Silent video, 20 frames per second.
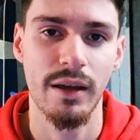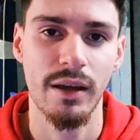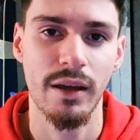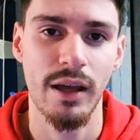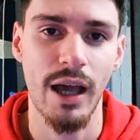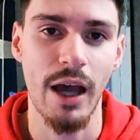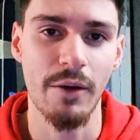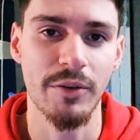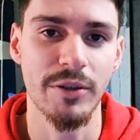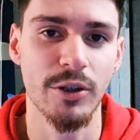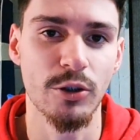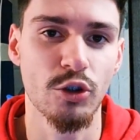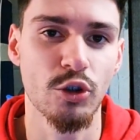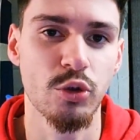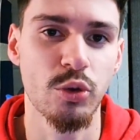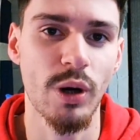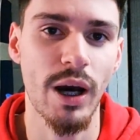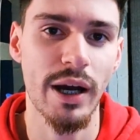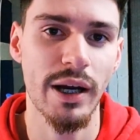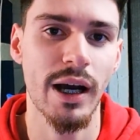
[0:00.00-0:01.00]
having to
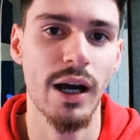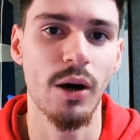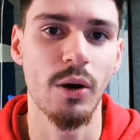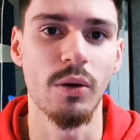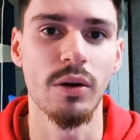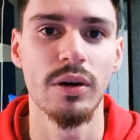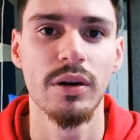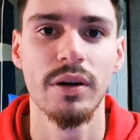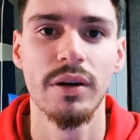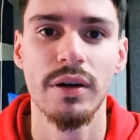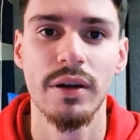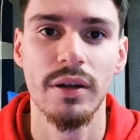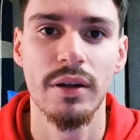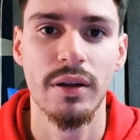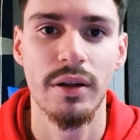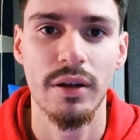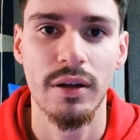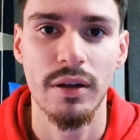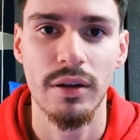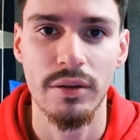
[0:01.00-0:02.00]
trot out,
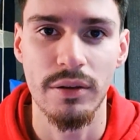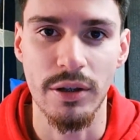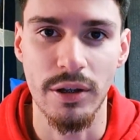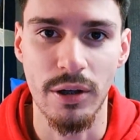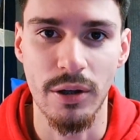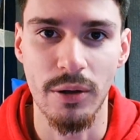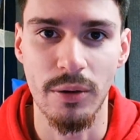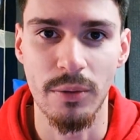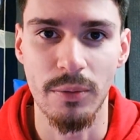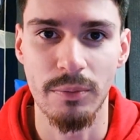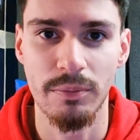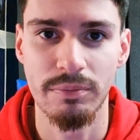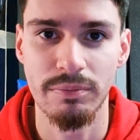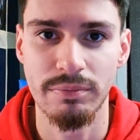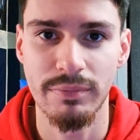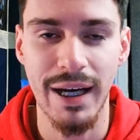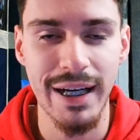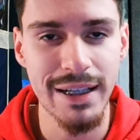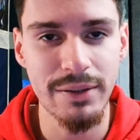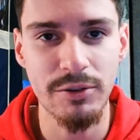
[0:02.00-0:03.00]

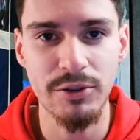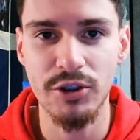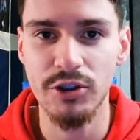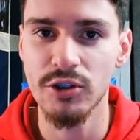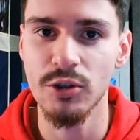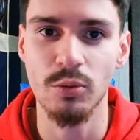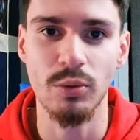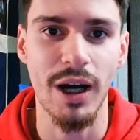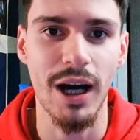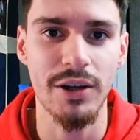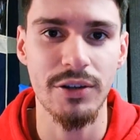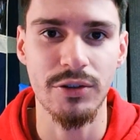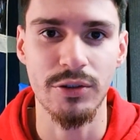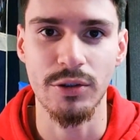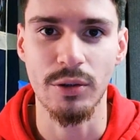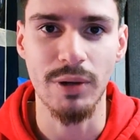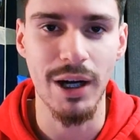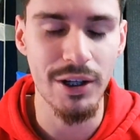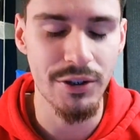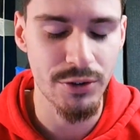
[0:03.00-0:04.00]
not even just the roster.
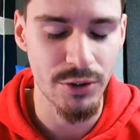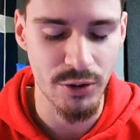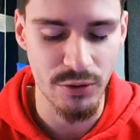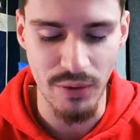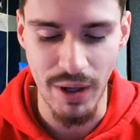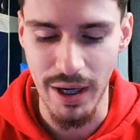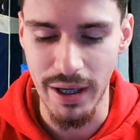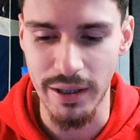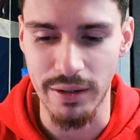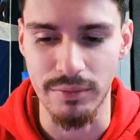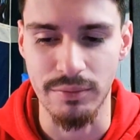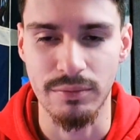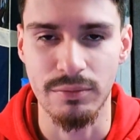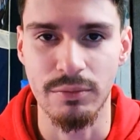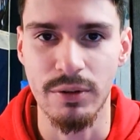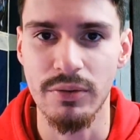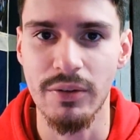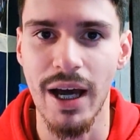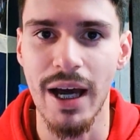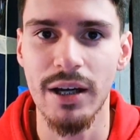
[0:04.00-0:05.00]
The roster's fine.
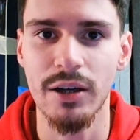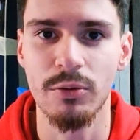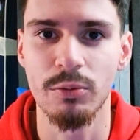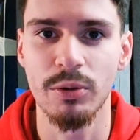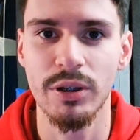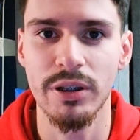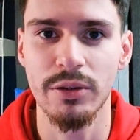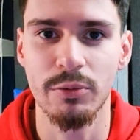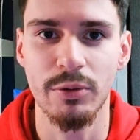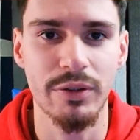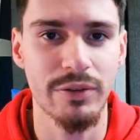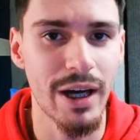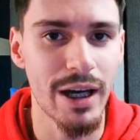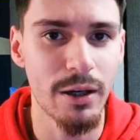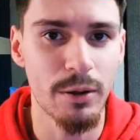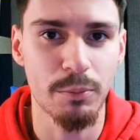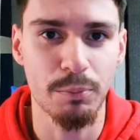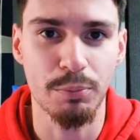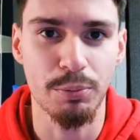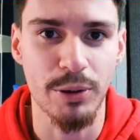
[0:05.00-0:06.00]
We've got
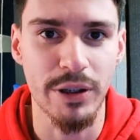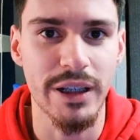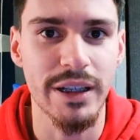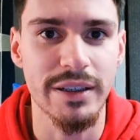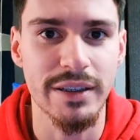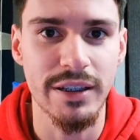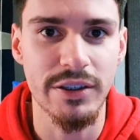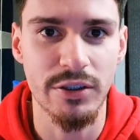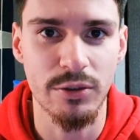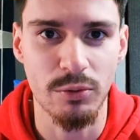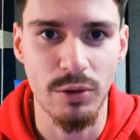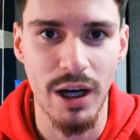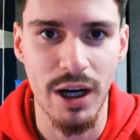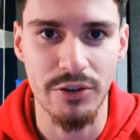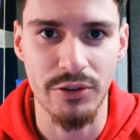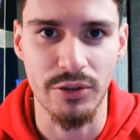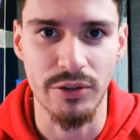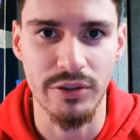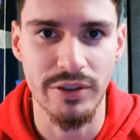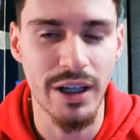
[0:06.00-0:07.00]
a pretty decent
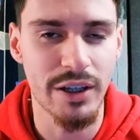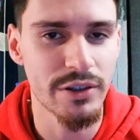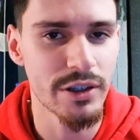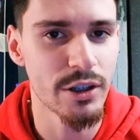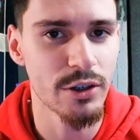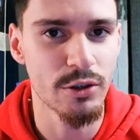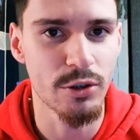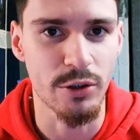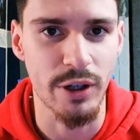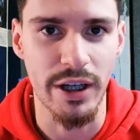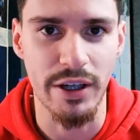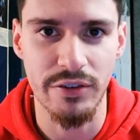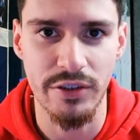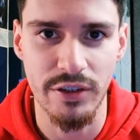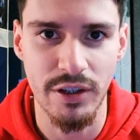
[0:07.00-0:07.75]
roster. It's nothing crazy,